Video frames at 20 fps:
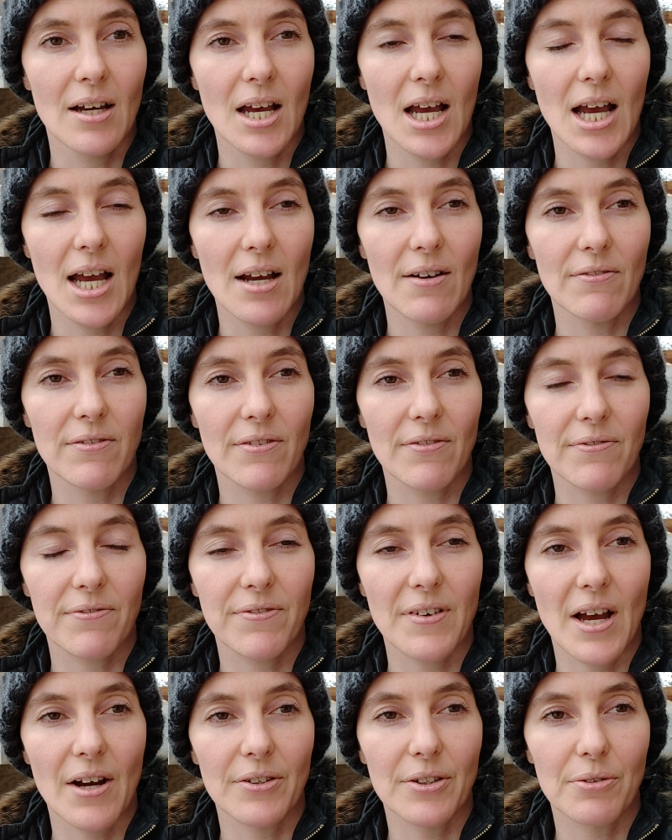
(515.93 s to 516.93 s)
have
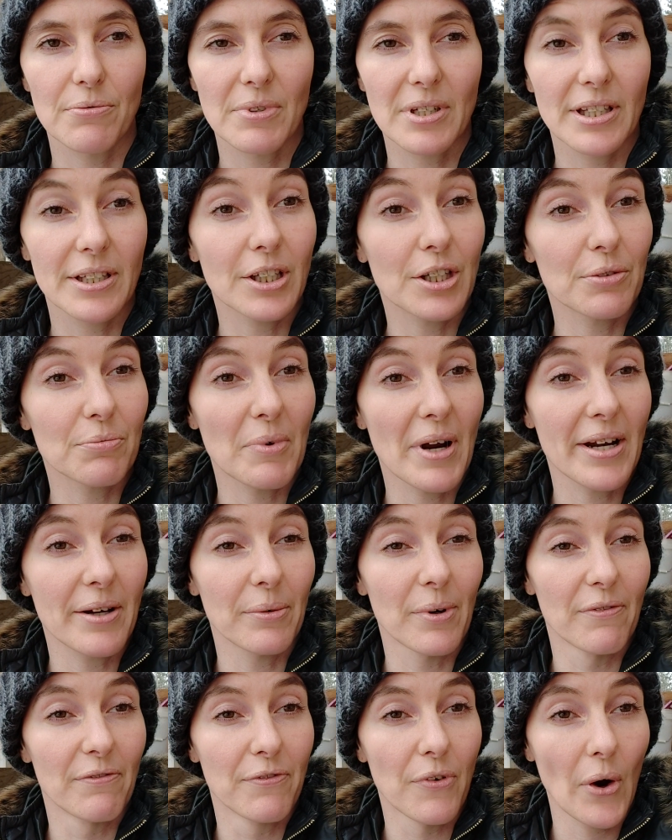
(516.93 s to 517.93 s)
found a really good way
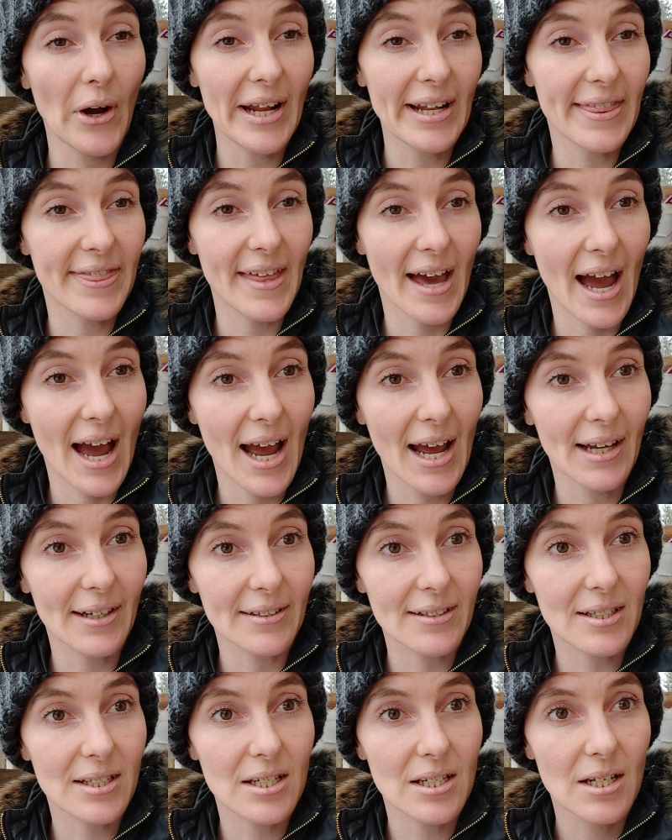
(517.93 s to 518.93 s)
to avoid
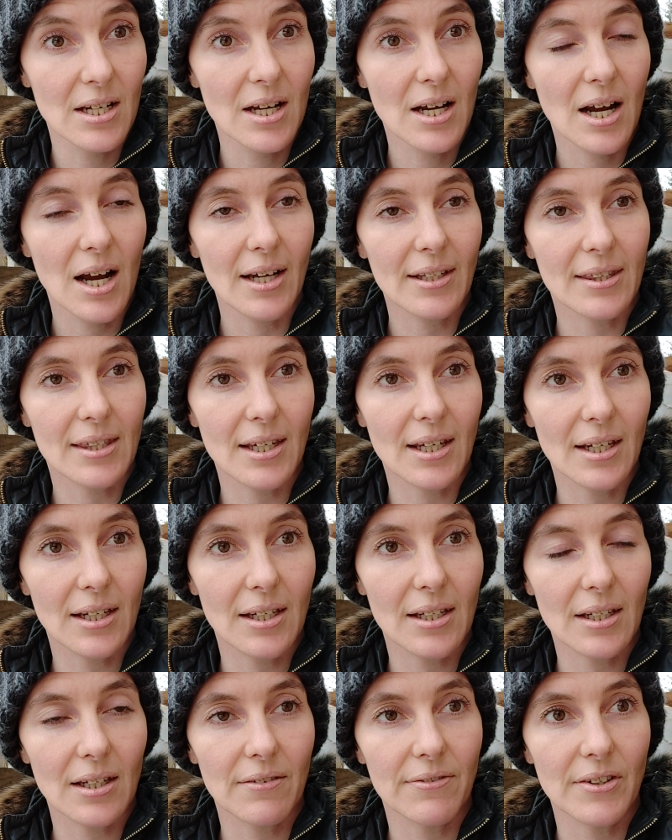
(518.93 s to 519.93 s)
that. I
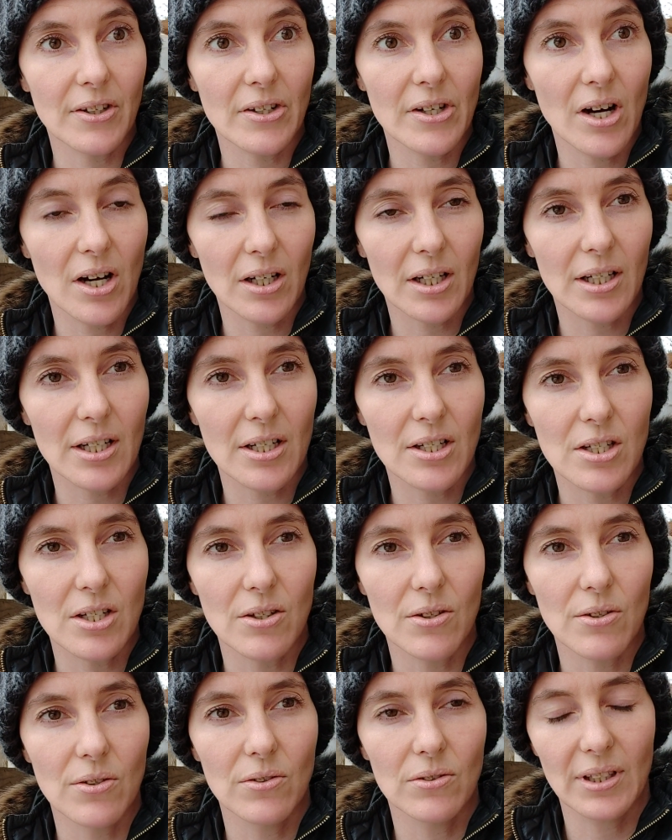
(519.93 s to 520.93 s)
think if you're not going to
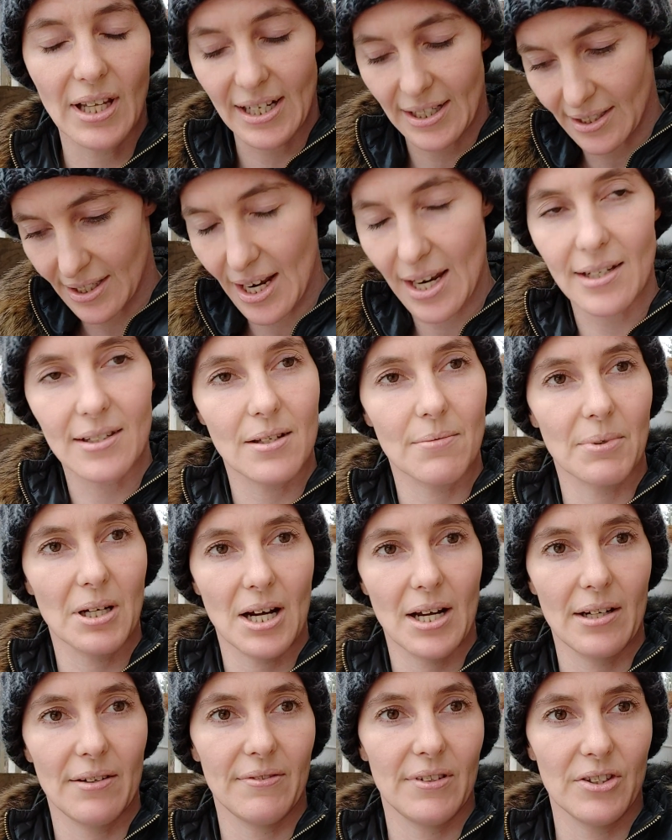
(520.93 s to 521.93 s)
do, like, take some
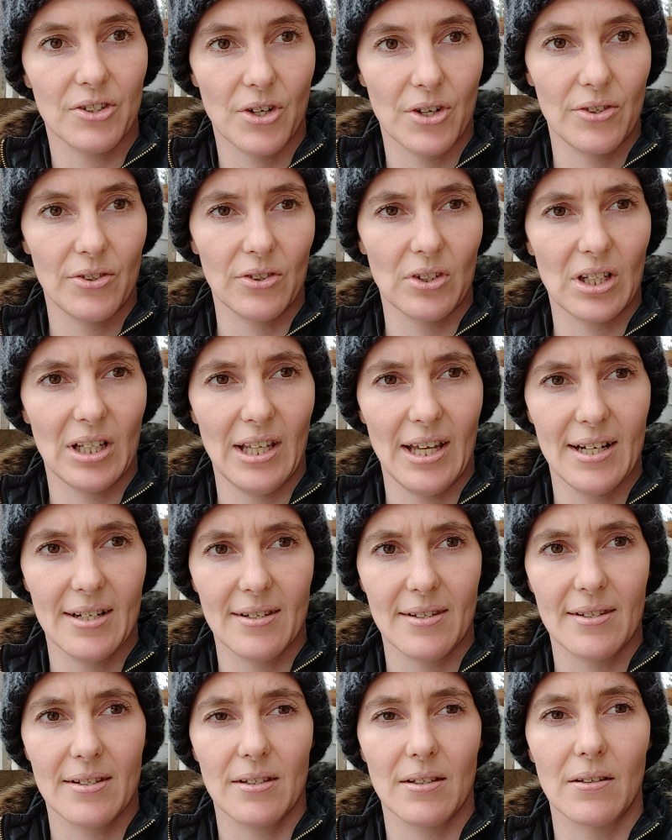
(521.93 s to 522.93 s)
kind of internal
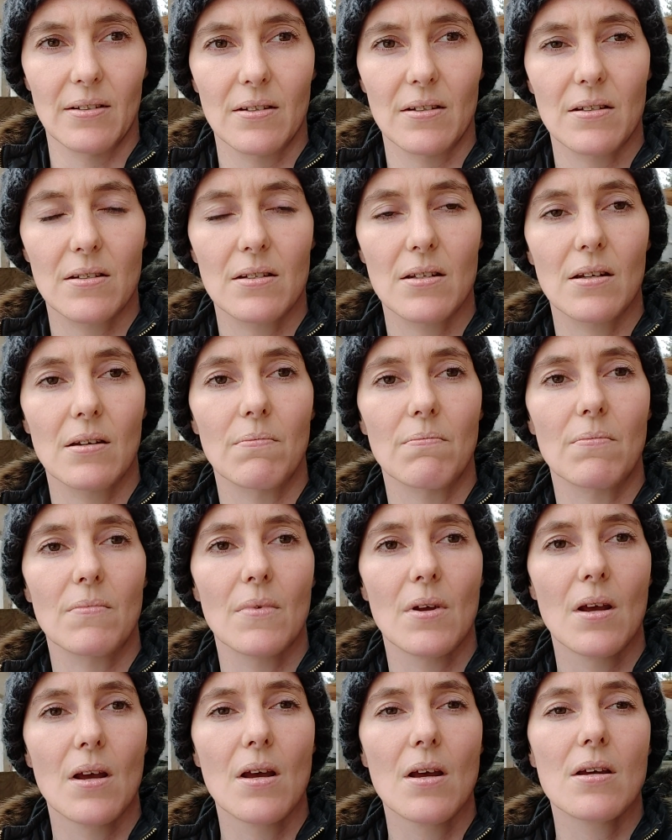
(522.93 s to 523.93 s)
cleanse to
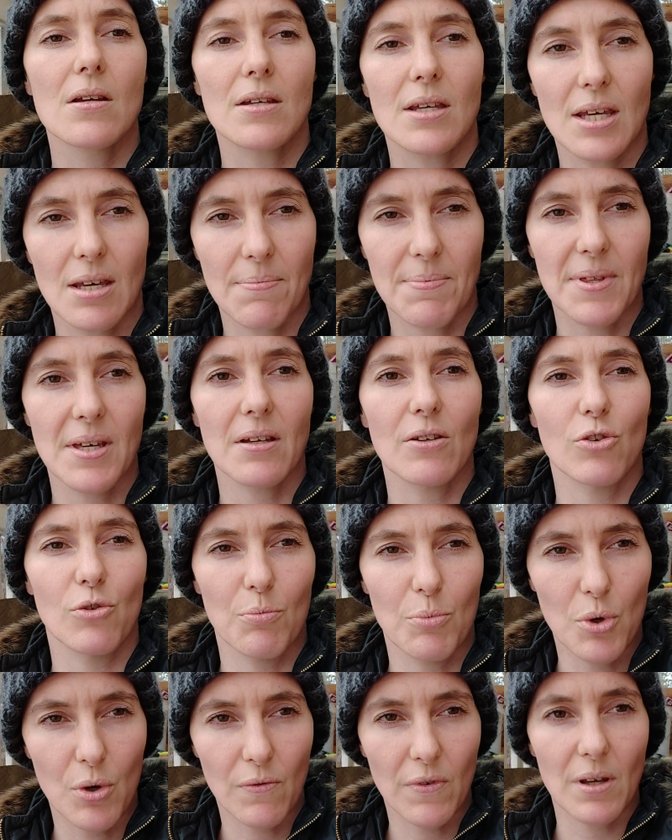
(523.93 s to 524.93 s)
keep things
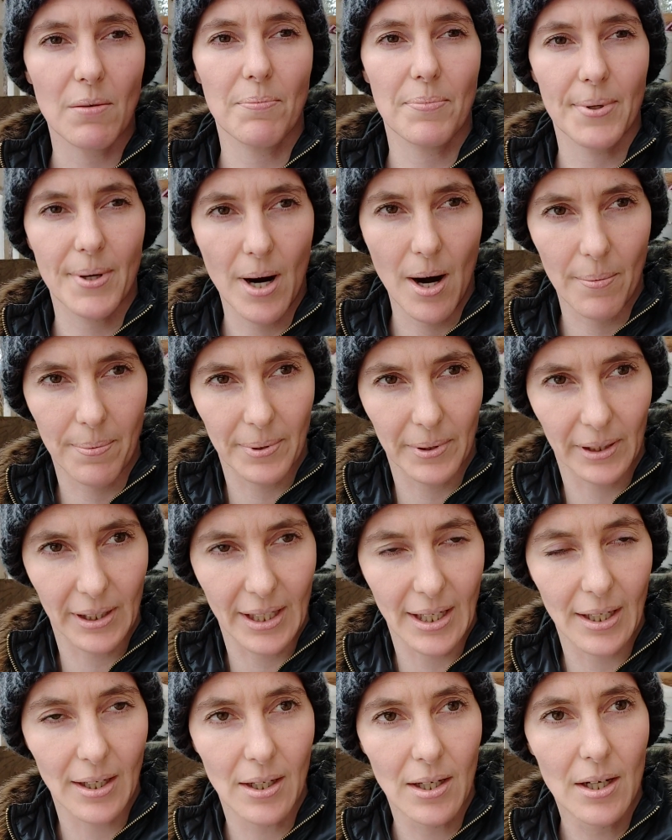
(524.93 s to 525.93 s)
moving
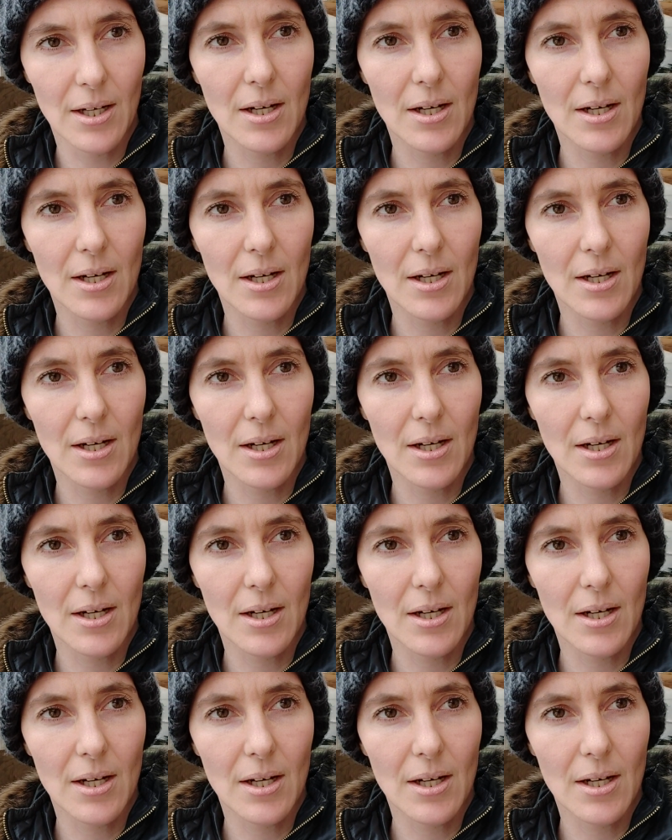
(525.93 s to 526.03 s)
properly,